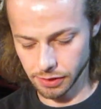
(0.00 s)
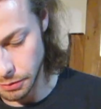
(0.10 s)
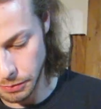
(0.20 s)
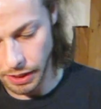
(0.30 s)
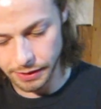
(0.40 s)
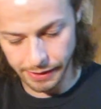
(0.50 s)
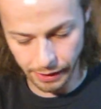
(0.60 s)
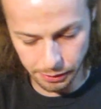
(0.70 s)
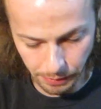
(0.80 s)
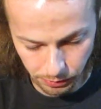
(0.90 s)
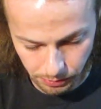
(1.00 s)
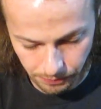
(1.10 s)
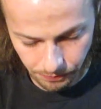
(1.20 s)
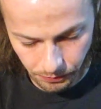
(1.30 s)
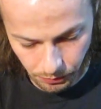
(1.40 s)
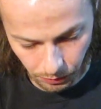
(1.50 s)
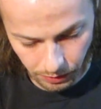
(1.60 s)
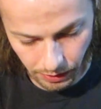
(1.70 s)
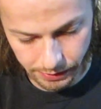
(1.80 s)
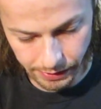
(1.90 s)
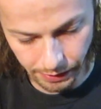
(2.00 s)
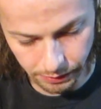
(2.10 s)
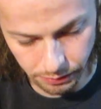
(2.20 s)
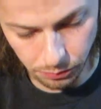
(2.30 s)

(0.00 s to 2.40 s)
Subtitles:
some contact metal or contact